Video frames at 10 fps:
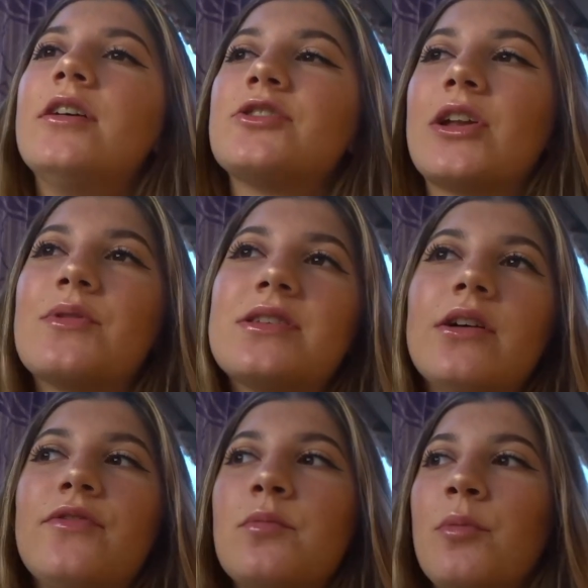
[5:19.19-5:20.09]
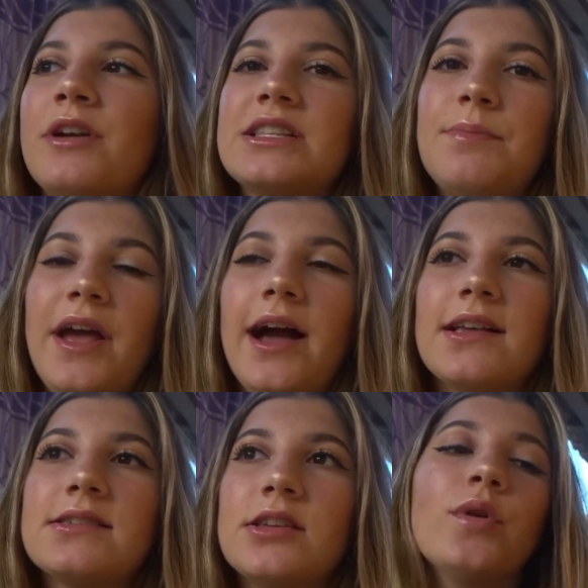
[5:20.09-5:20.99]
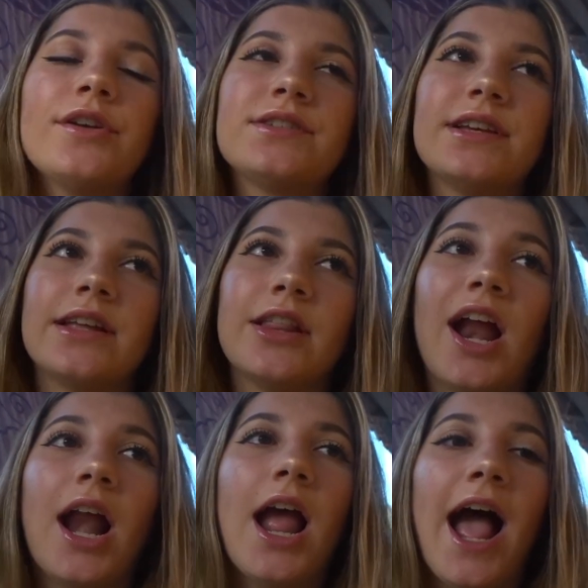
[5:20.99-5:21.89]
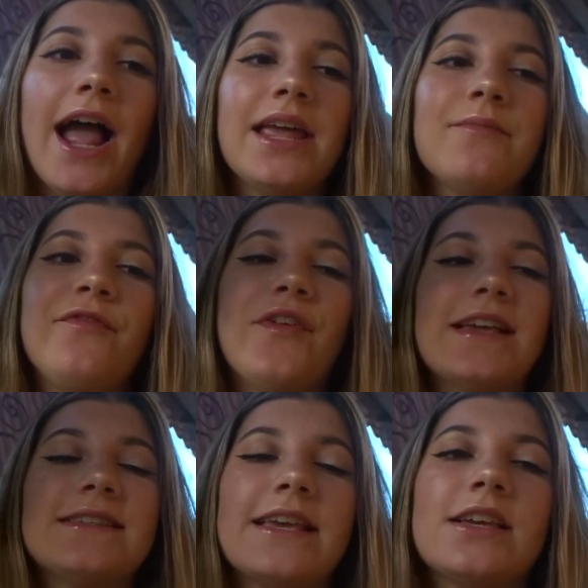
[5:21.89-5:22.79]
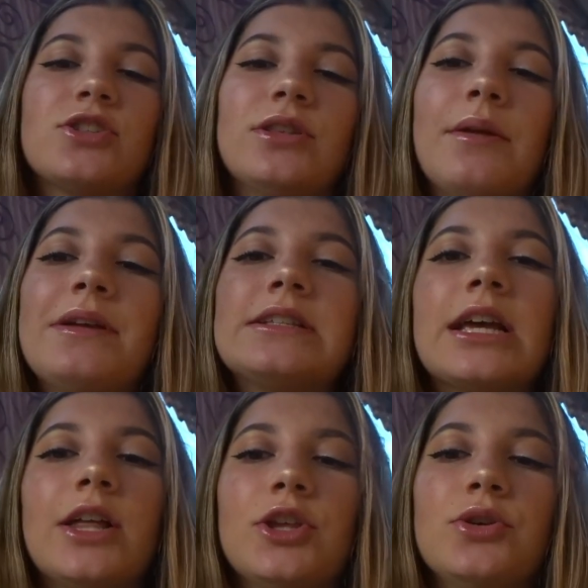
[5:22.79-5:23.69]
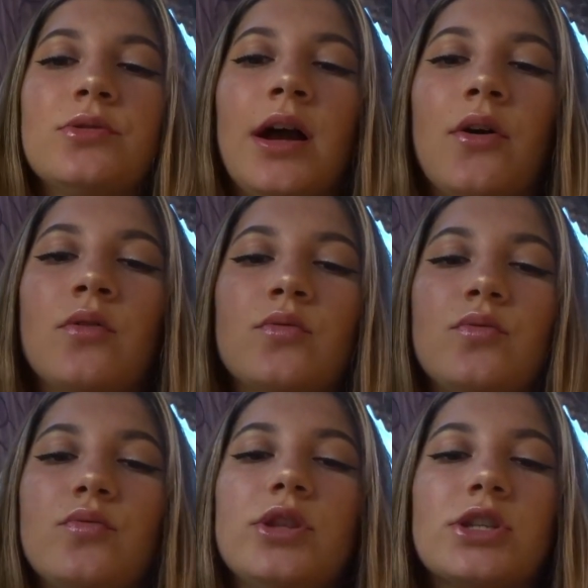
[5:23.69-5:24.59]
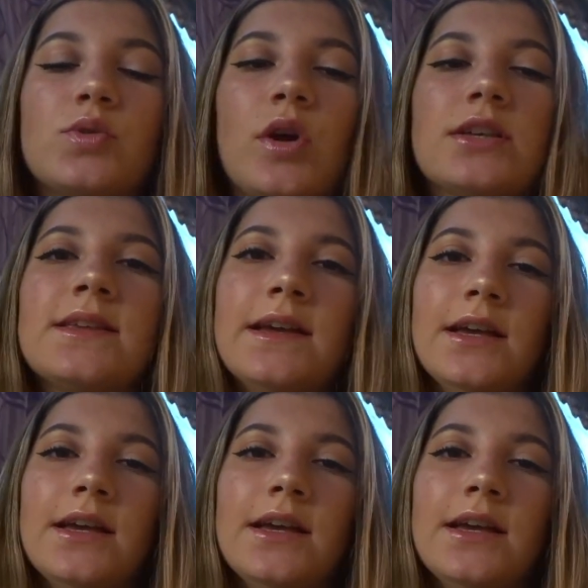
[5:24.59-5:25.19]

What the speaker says: So, anyways, a few more minutes pass. We are sitting there. I am facing, so let me tell you how this works.